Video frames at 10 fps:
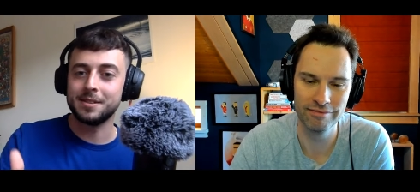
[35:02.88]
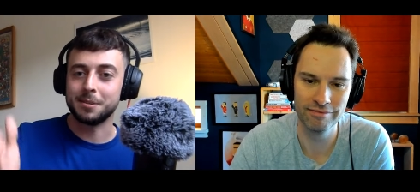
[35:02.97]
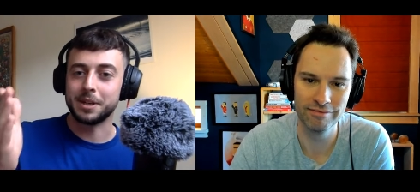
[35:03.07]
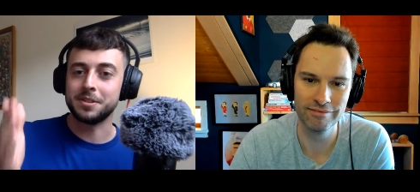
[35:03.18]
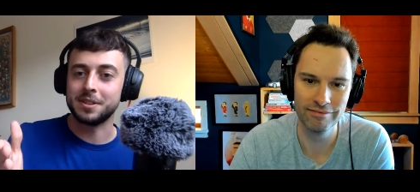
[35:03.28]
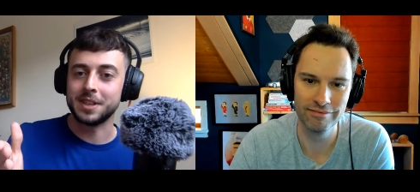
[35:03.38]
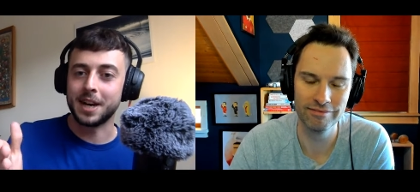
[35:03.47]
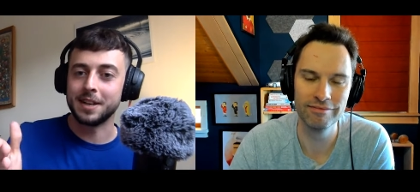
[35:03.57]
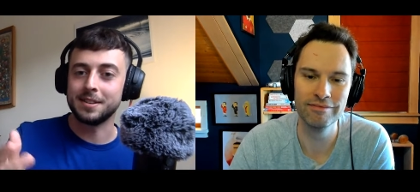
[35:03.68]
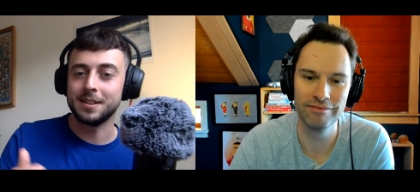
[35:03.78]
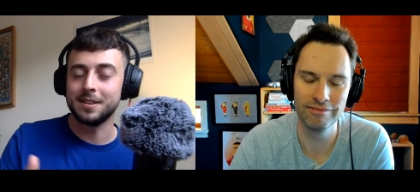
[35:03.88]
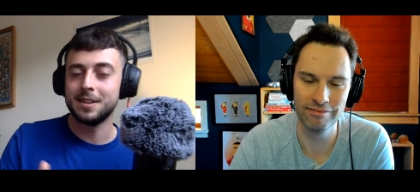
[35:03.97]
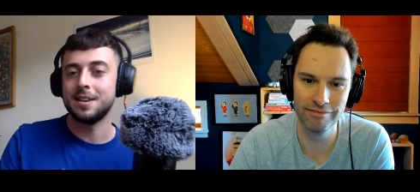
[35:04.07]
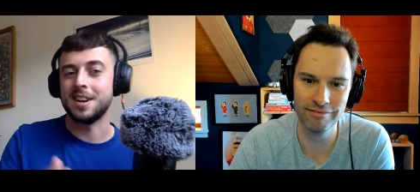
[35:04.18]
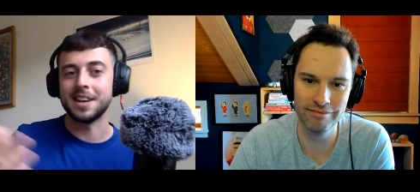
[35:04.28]
Speaker 1: to Manchester United,
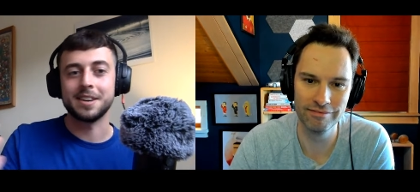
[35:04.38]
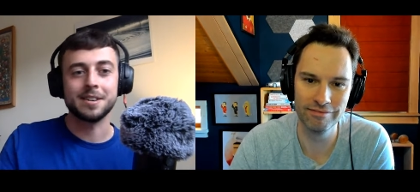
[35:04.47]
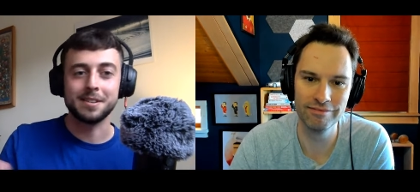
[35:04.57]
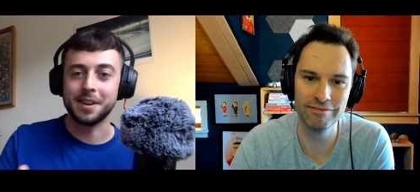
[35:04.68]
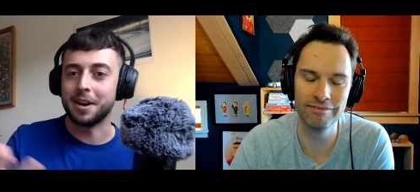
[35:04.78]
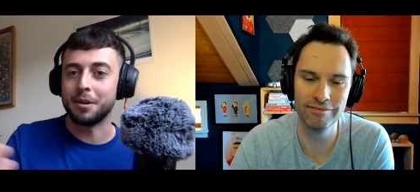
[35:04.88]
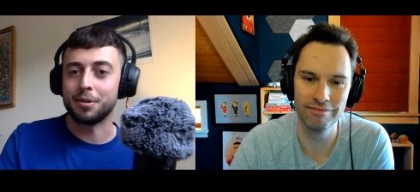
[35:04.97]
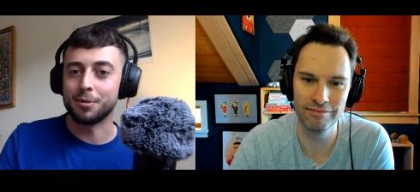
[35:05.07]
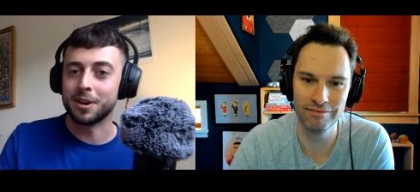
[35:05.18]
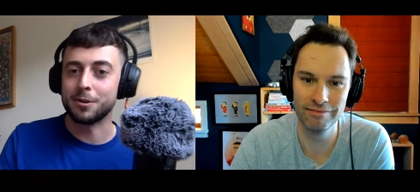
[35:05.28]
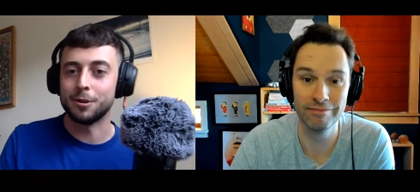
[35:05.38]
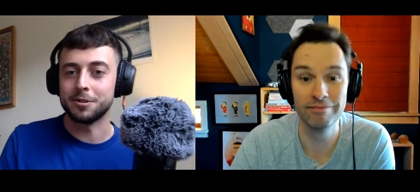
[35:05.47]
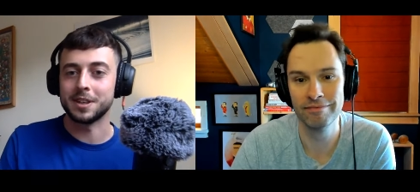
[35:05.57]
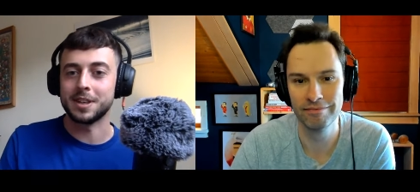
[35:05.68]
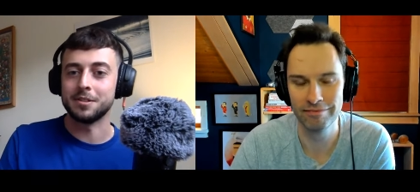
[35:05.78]
like 9
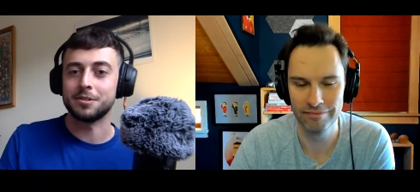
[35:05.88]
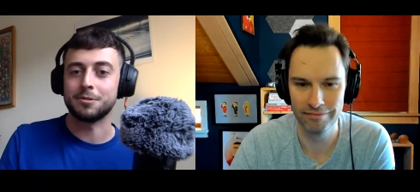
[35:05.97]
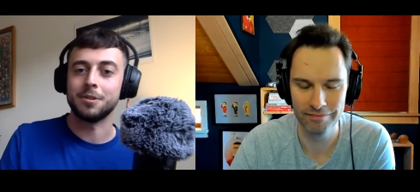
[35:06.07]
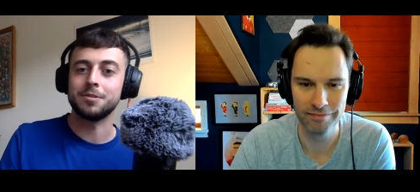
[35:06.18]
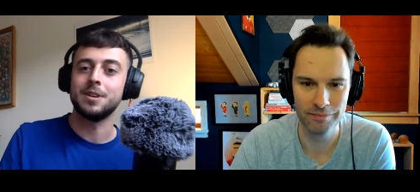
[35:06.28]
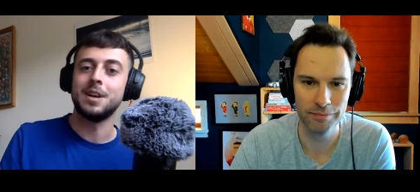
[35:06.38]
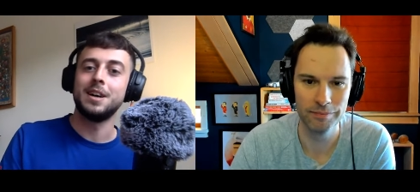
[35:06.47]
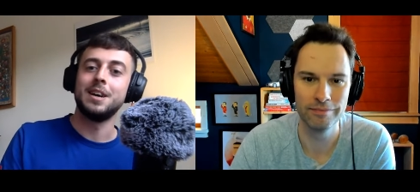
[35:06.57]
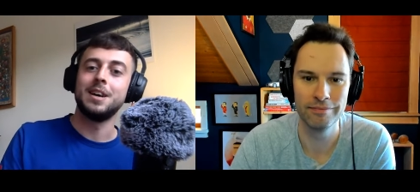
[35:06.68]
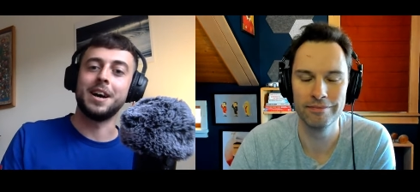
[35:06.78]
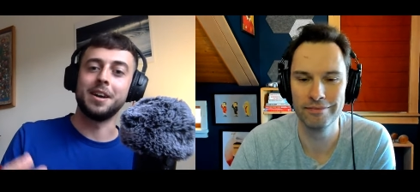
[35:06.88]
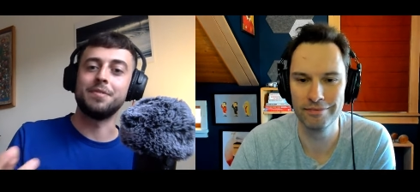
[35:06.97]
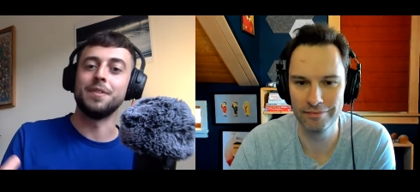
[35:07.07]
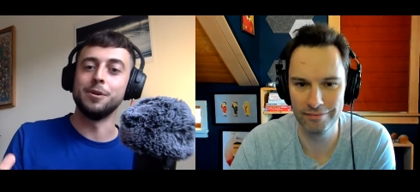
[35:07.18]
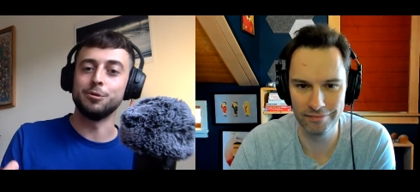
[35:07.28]
3/4 at King's Cross. And it
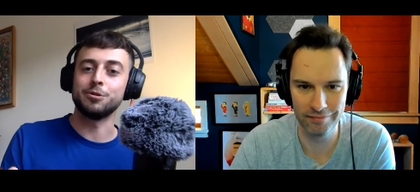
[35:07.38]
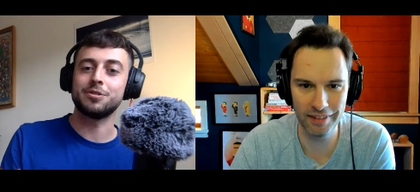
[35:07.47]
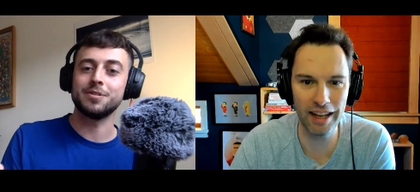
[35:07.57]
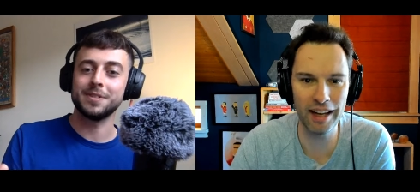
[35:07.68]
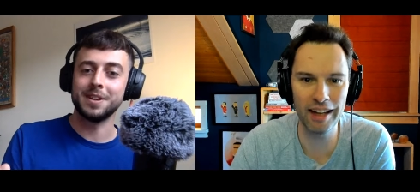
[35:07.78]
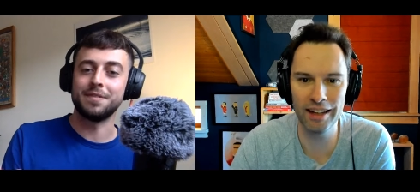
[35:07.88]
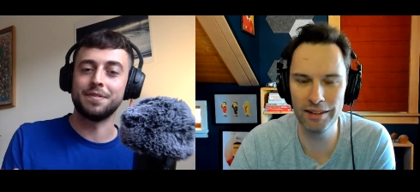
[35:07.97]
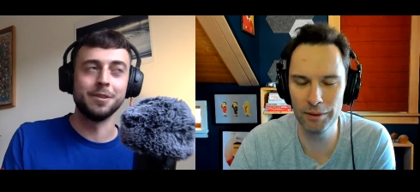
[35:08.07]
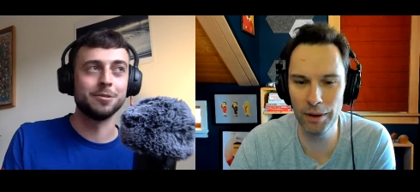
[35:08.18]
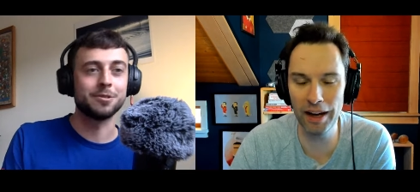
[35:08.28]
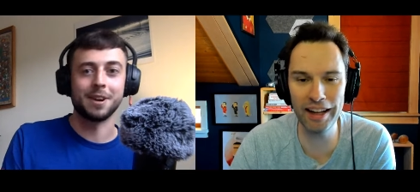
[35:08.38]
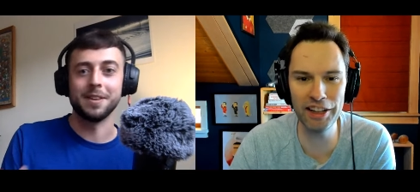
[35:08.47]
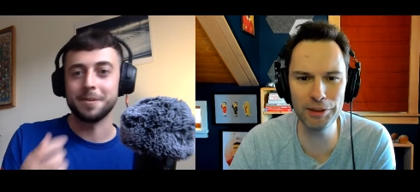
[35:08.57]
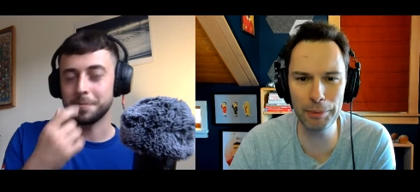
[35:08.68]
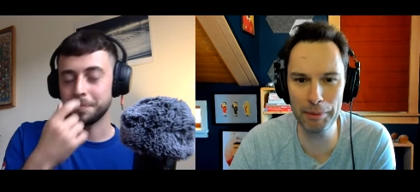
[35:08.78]
feels...
Speaker 2: Yeah, it feels... Well,
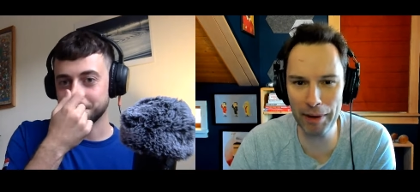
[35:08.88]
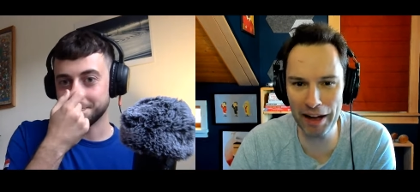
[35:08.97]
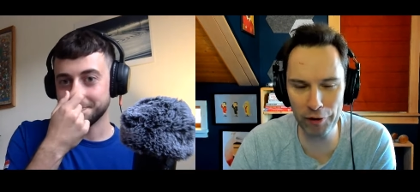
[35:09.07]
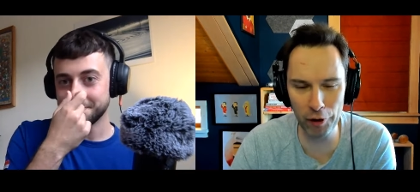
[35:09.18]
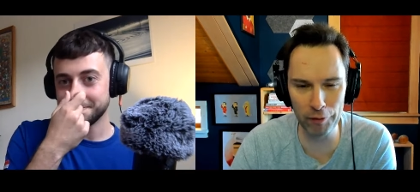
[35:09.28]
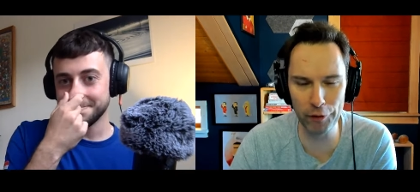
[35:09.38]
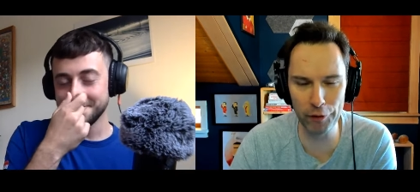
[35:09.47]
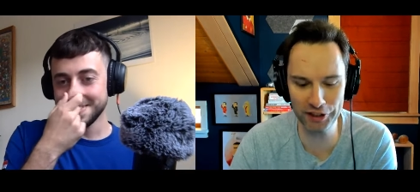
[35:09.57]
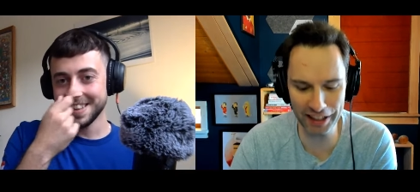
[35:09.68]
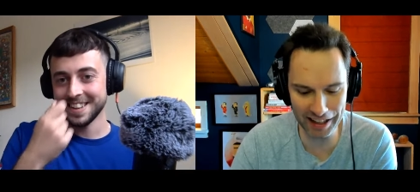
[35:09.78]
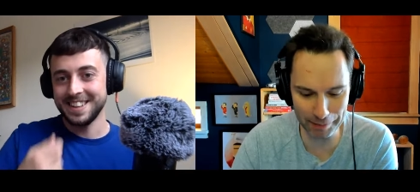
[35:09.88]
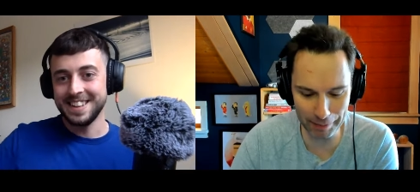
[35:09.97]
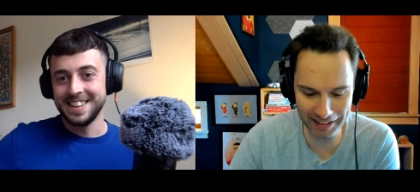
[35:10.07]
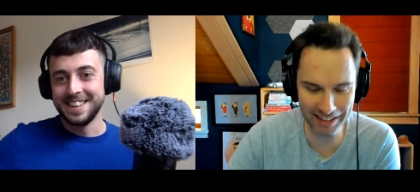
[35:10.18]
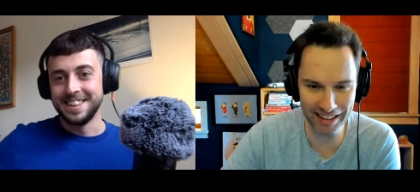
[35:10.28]
it used to be platform 14,
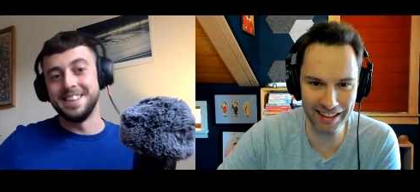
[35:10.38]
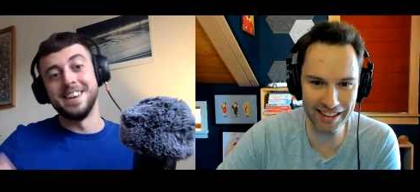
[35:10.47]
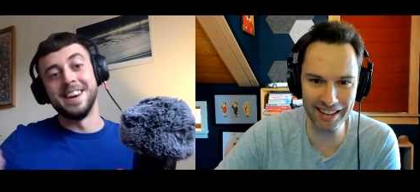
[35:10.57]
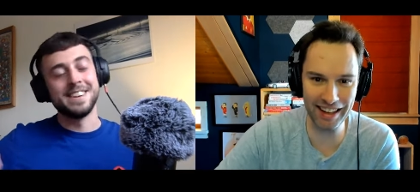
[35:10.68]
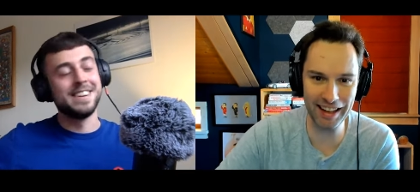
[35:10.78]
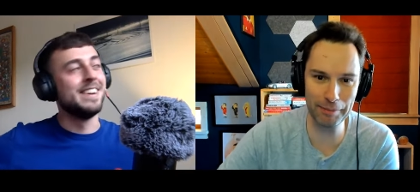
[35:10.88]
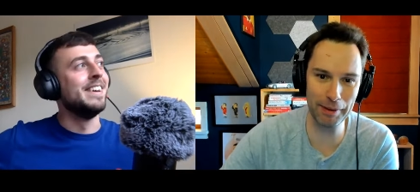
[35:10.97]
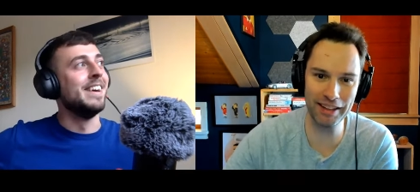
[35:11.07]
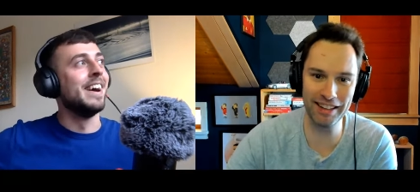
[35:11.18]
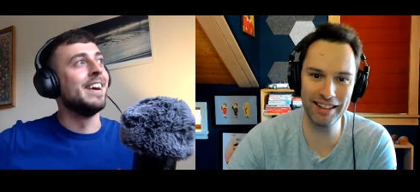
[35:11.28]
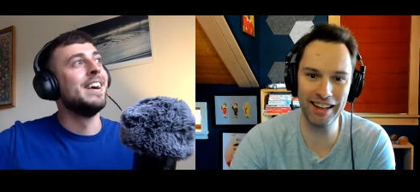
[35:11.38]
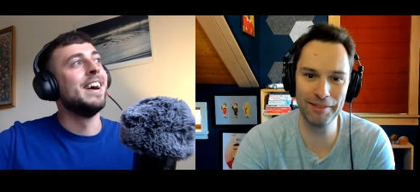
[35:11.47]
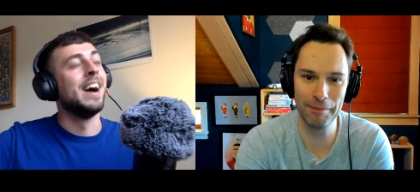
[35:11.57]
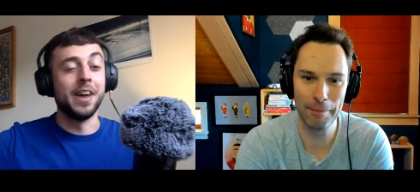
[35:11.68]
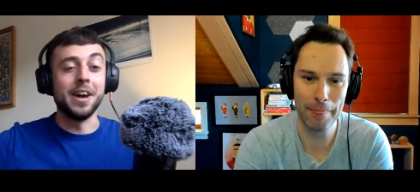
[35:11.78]
basically,
Speaker 1: didn't it? But,
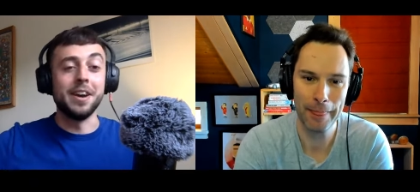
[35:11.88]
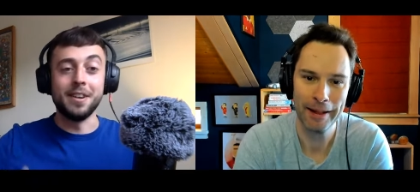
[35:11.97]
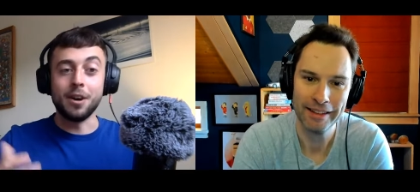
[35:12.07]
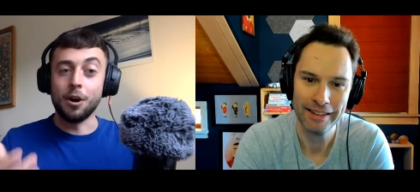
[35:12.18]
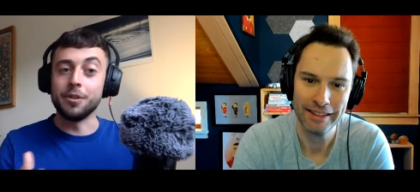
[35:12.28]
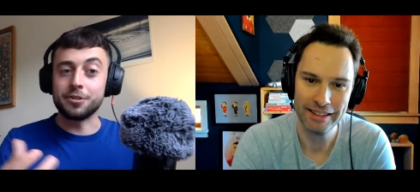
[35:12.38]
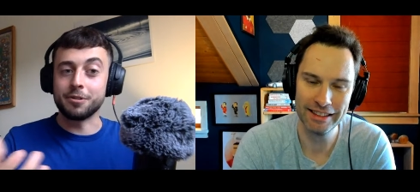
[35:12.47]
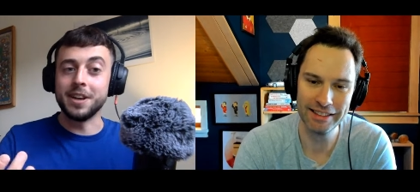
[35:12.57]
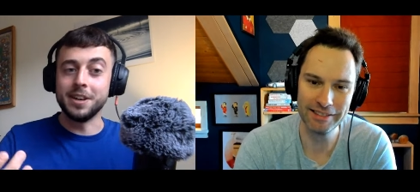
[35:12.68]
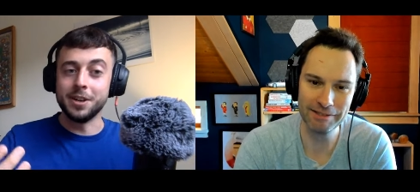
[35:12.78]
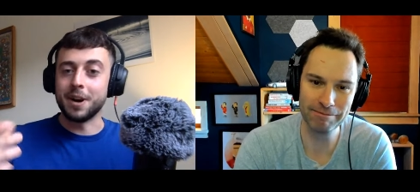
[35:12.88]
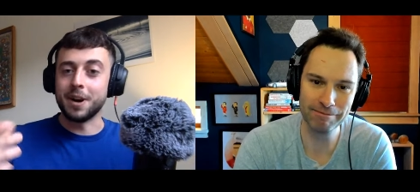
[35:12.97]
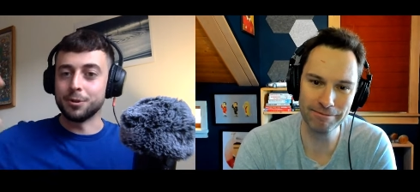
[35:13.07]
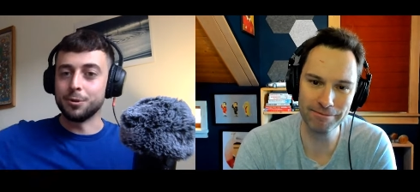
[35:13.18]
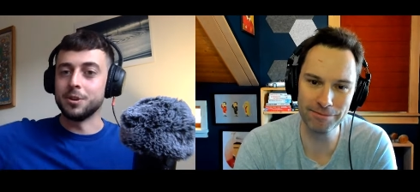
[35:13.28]
yeah. And then on the train, you
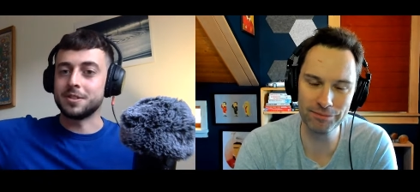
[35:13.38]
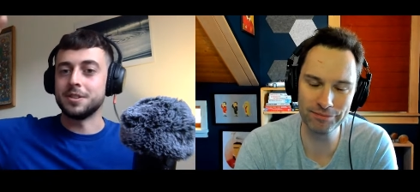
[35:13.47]
have all this